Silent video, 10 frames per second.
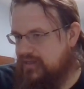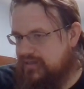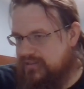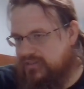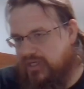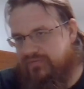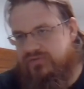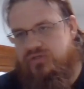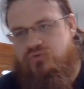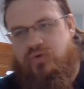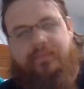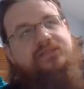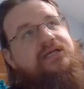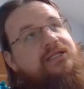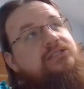So I have two
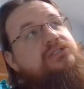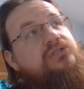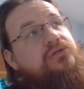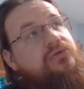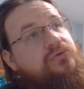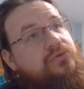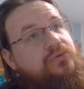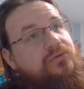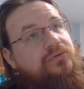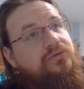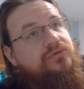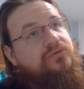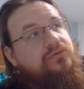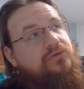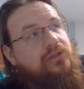websites to
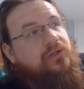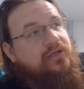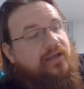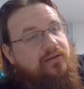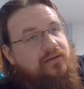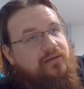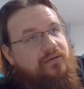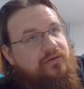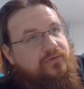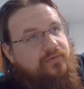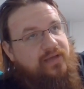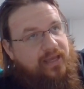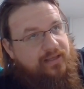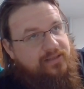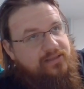look at
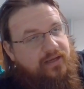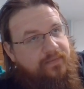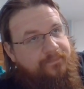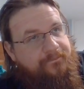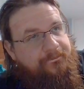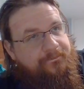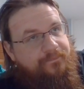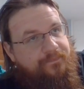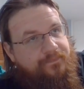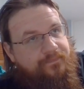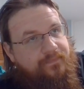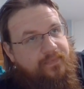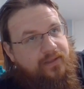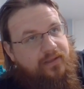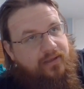creating today.
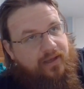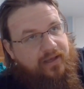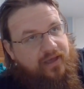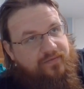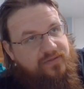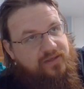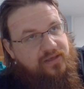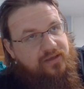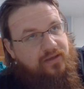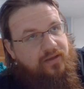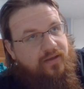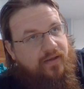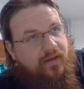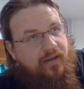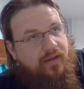I have the
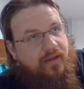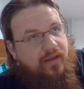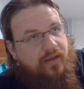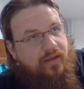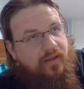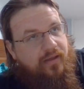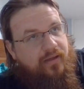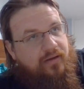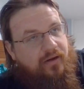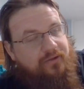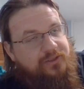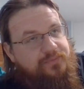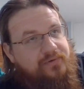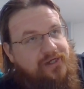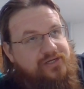all his
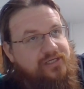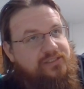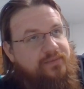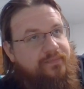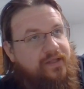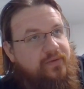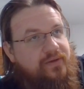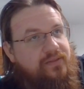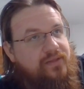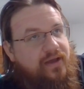projects to play with.